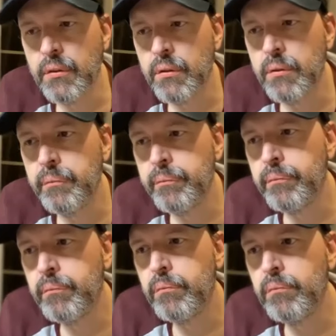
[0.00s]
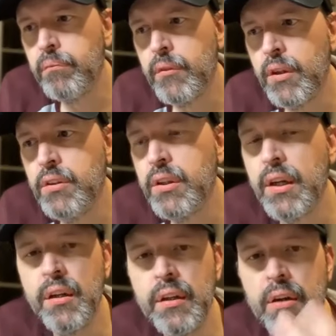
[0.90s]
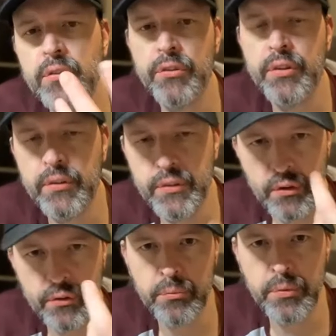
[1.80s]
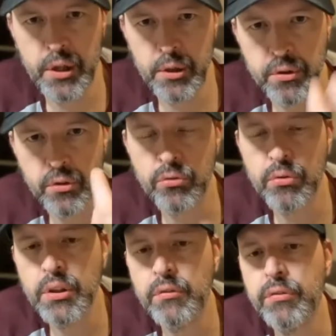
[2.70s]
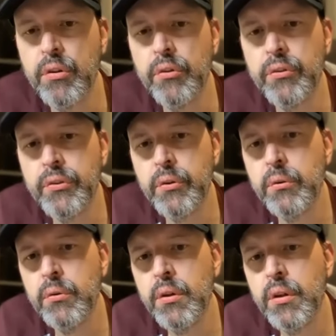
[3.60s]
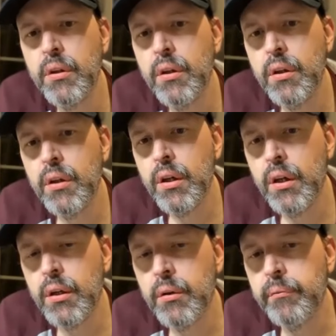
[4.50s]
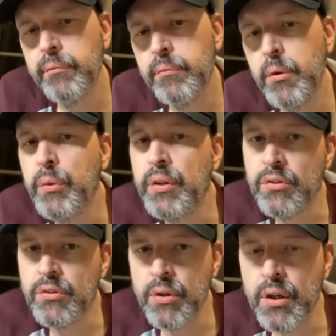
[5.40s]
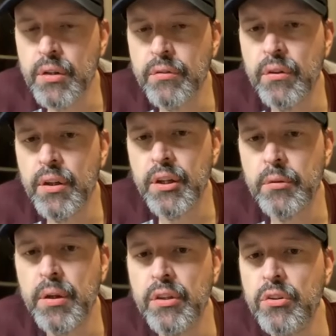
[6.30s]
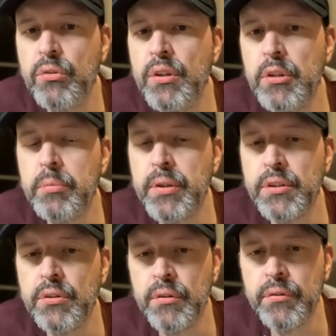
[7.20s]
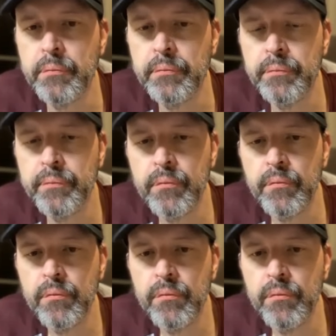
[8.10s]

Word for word: Let's see here, and you gotta allow yourself some time to grieve first too. But we can try if you'd like, but I do need a picture of him.